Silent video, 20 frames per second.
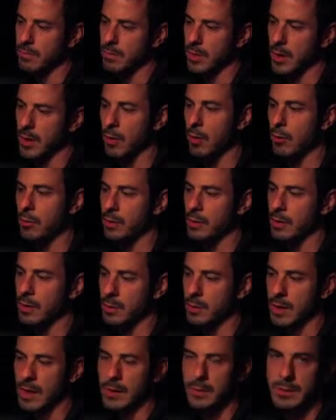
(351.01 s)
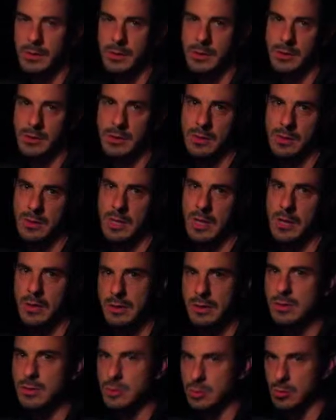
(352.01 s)
not only are we able to share
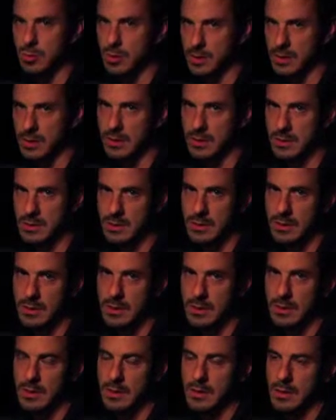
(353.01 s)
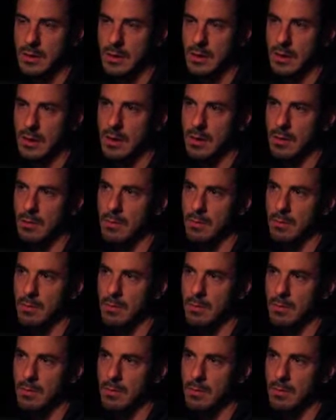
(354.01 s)
these stories um,